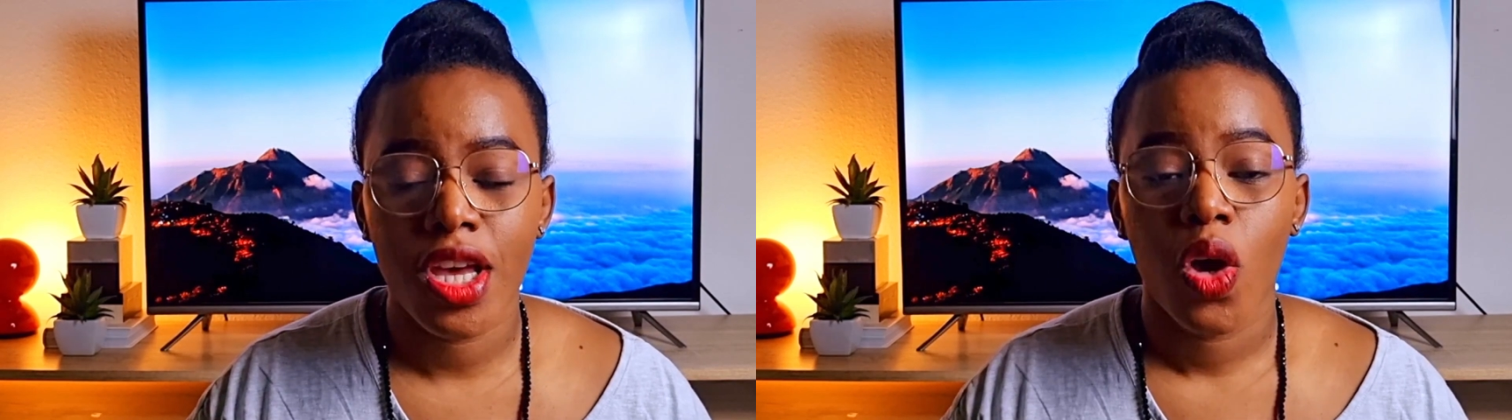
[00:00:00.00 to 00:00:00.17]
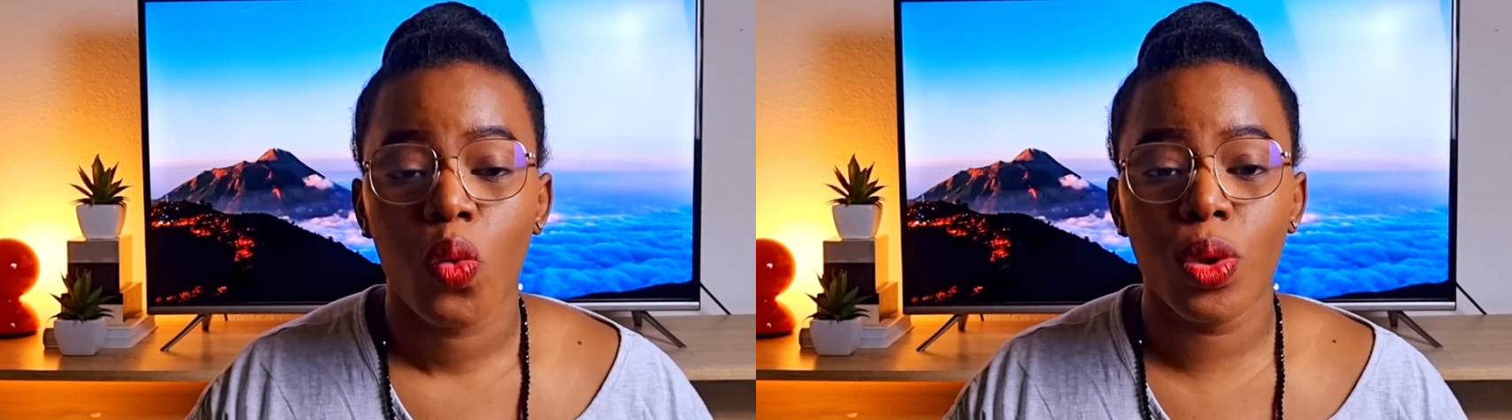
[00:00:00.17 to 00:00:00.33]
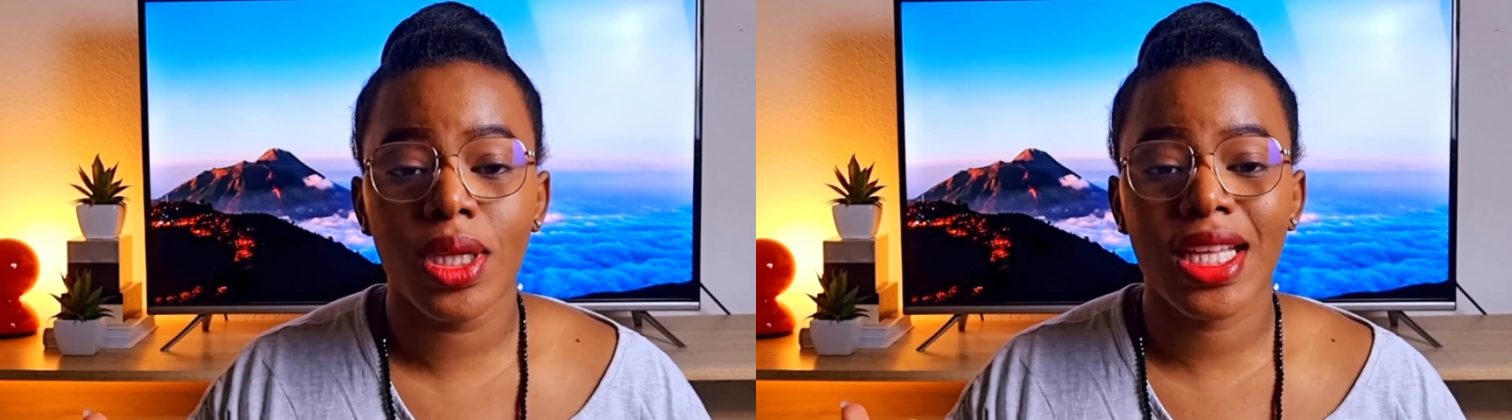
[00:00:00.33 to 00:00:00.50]

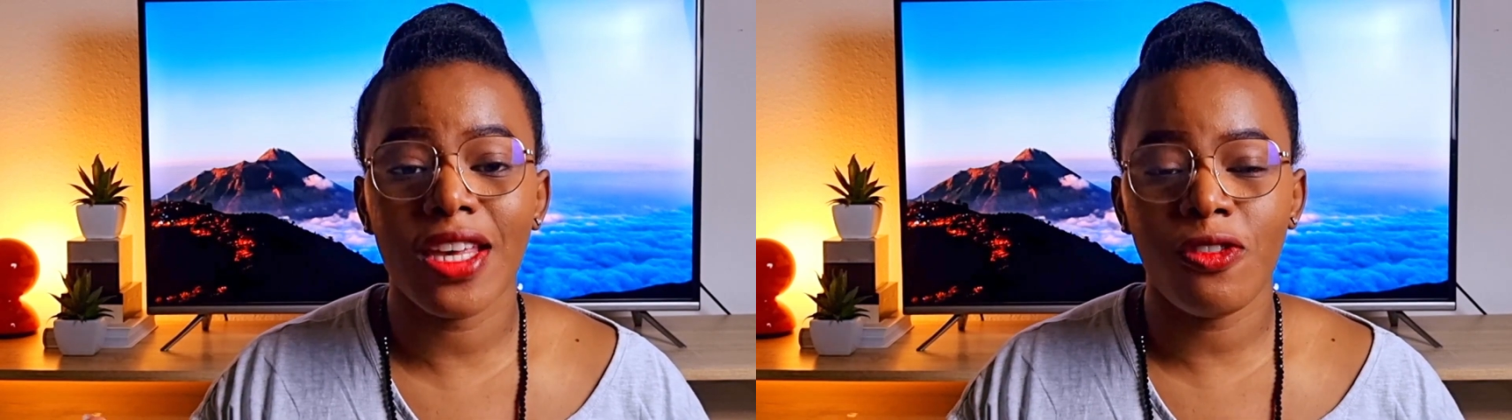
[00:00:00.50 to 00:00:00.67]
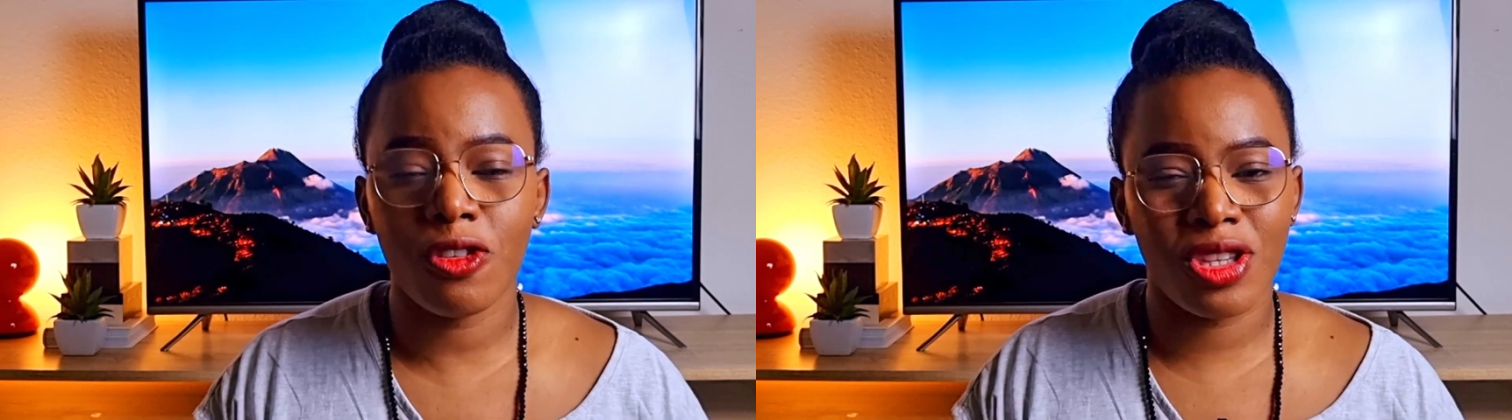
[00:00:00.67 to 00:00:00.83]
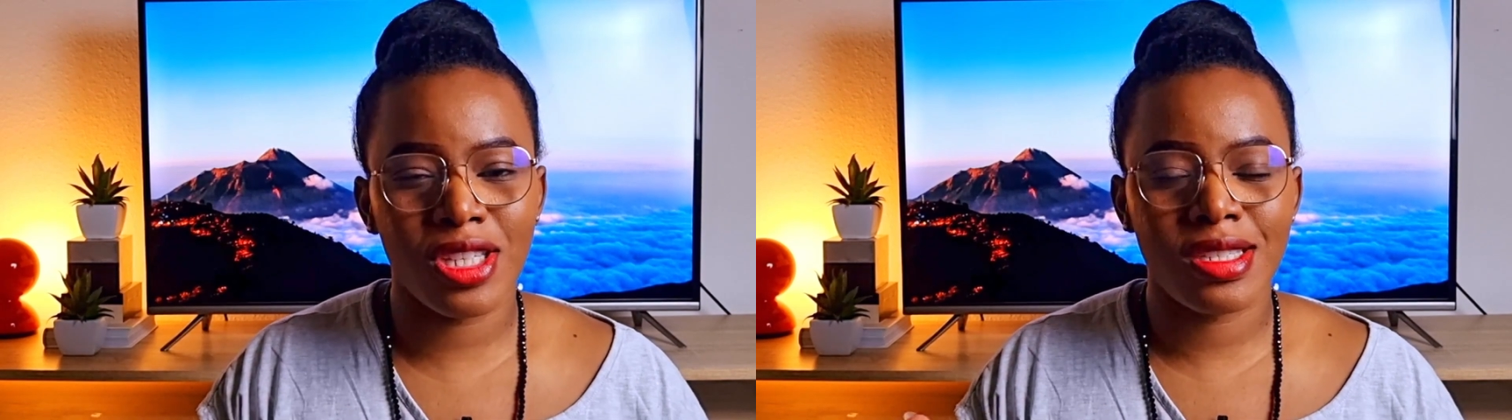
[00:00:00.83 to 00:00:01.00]
will give you
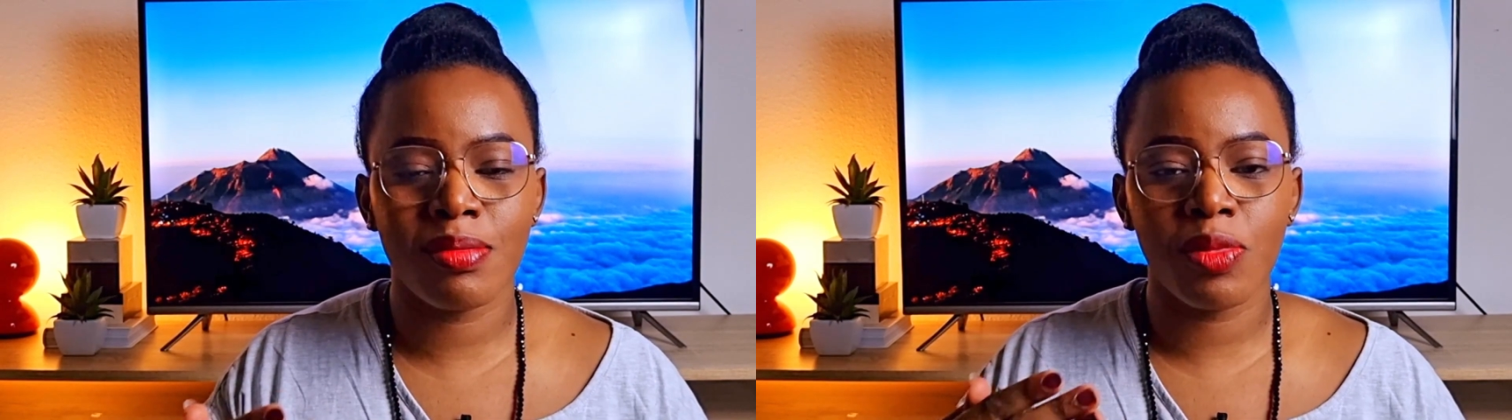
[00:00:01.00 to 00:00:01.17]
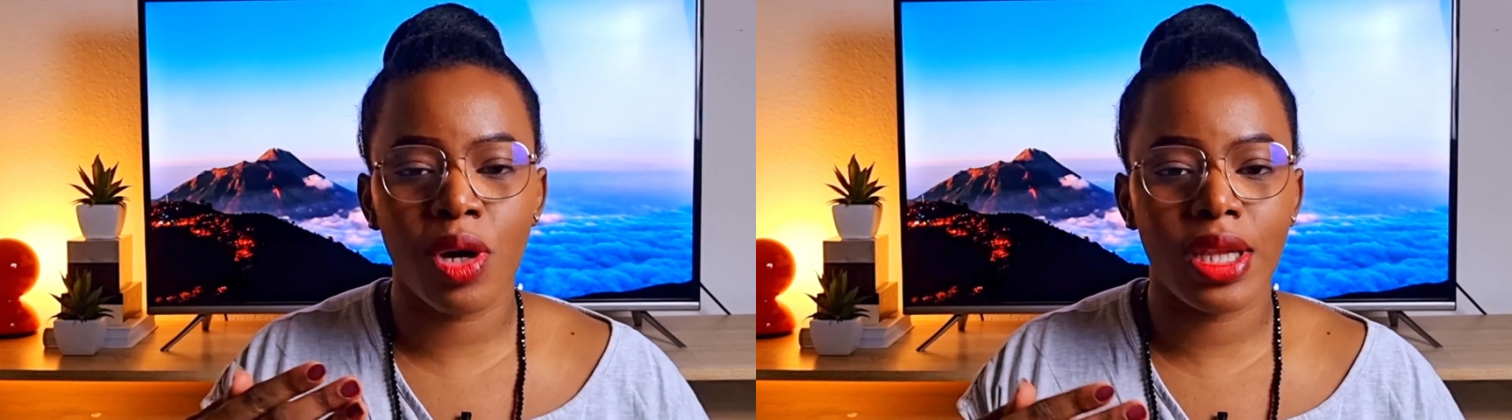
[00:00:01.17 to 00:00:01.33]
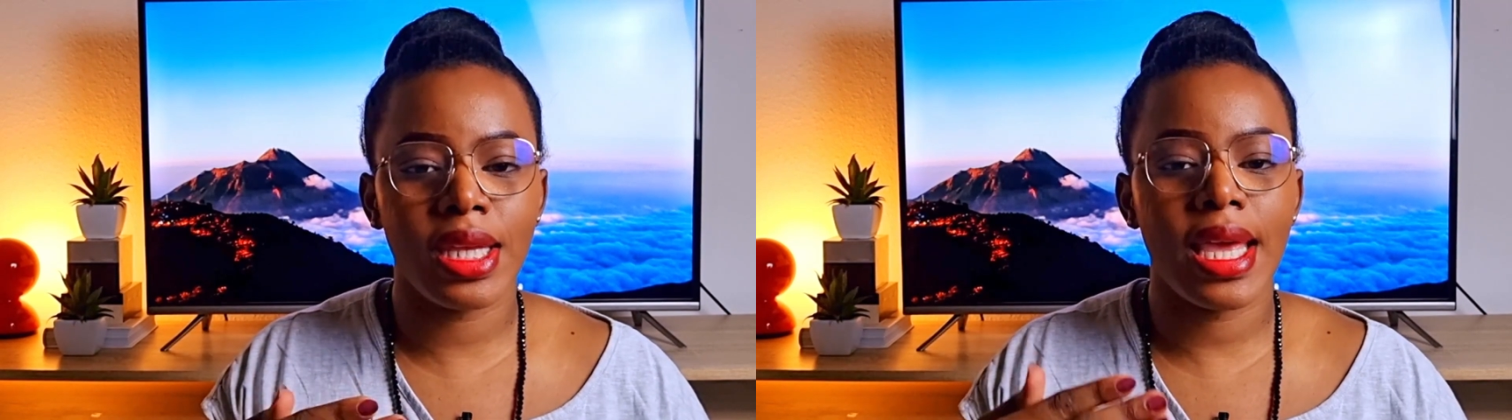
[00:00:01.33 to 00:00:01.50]
this
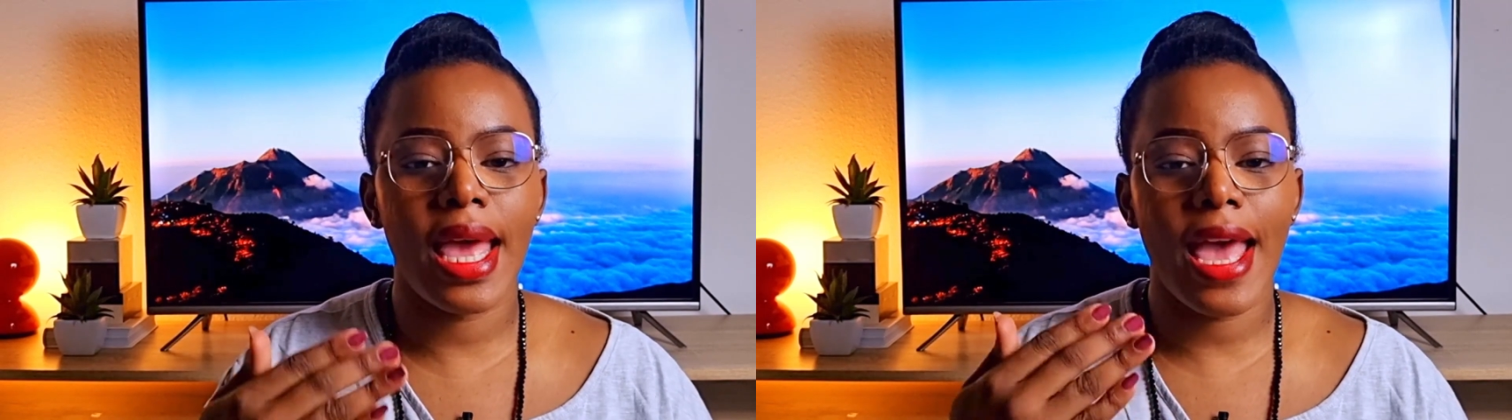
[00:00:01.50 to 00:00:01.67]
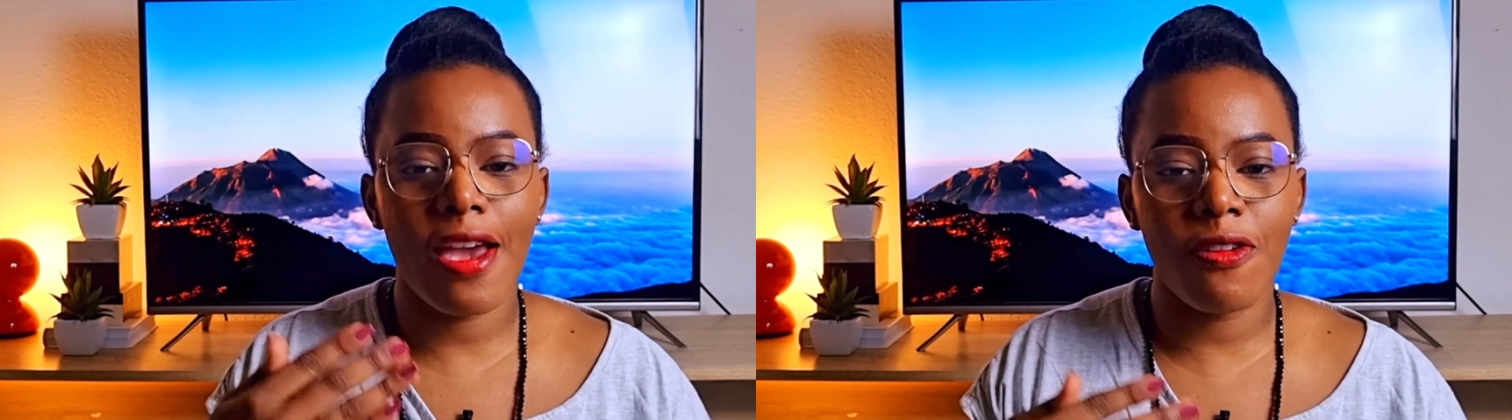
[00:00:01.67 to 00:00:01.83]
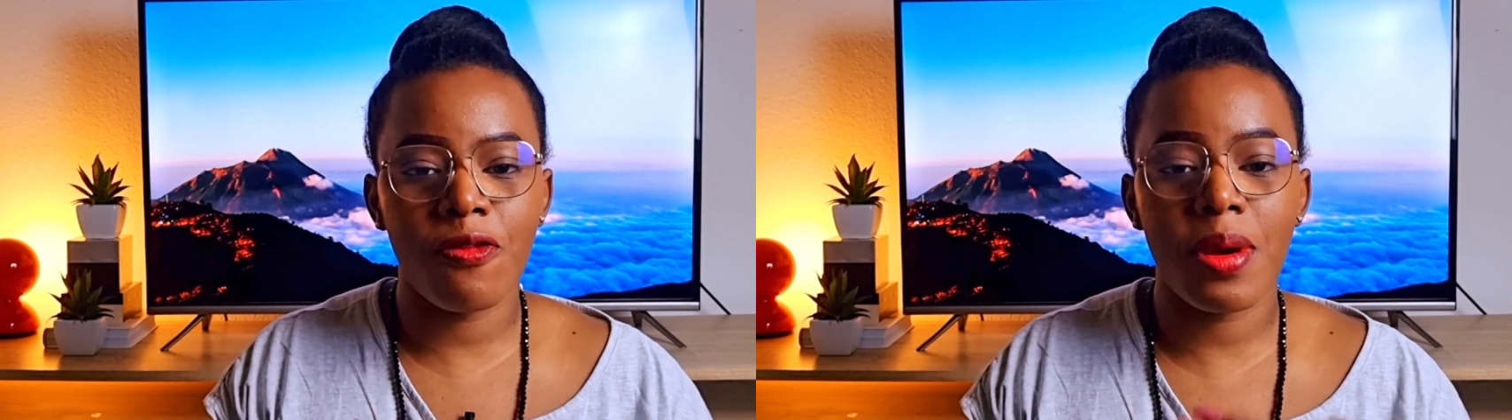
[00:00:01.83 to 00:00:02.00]
money
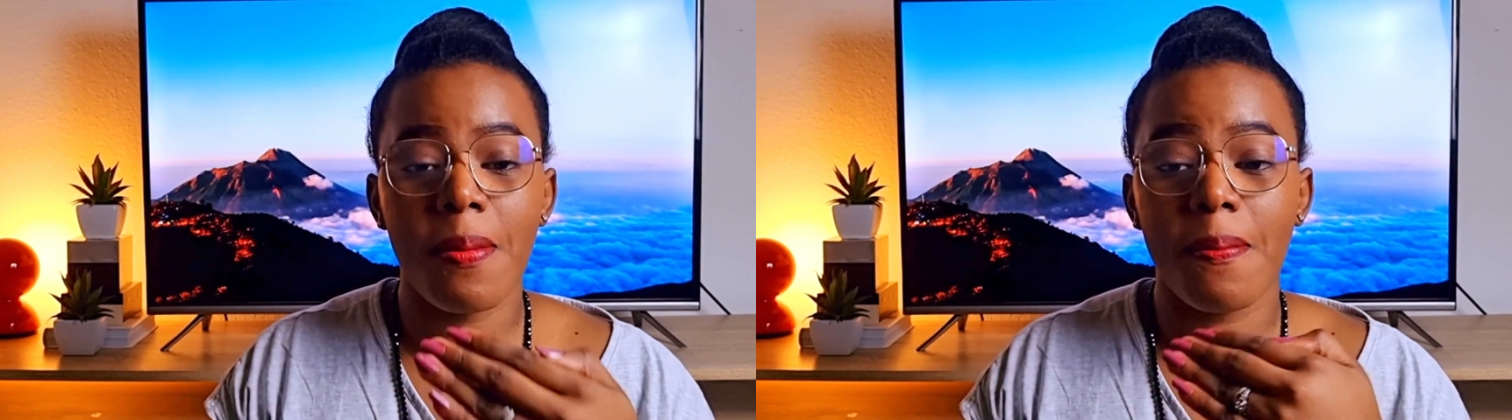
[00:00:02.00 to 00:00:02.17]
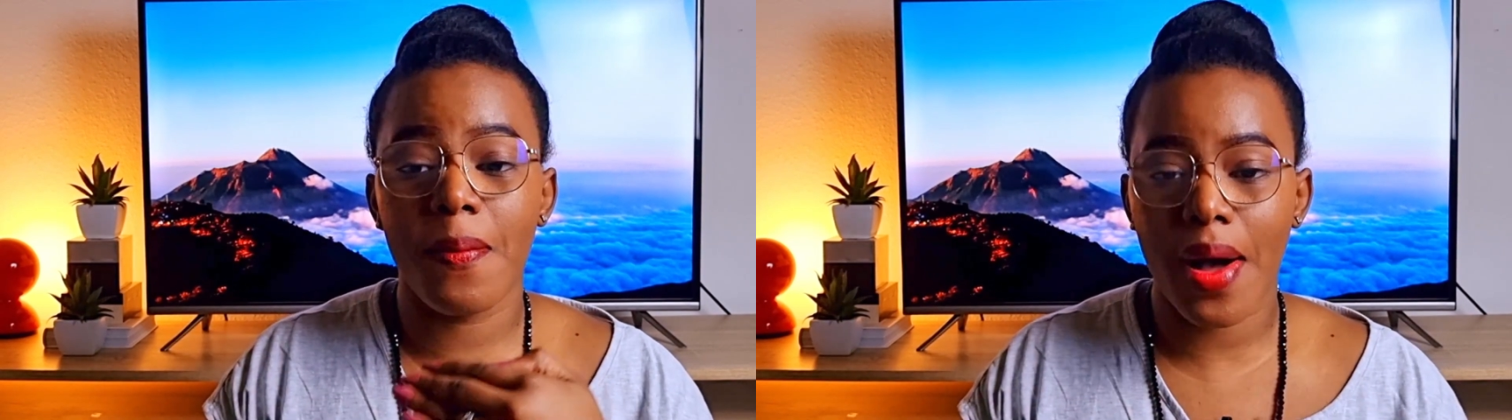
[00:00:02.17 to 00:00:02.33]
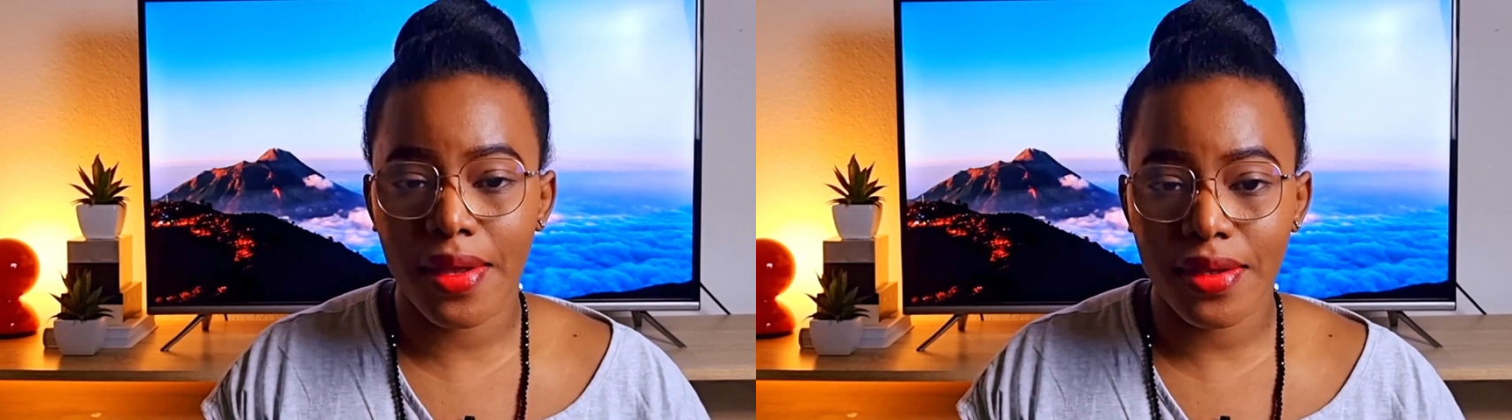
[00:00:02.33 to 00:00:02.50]
every month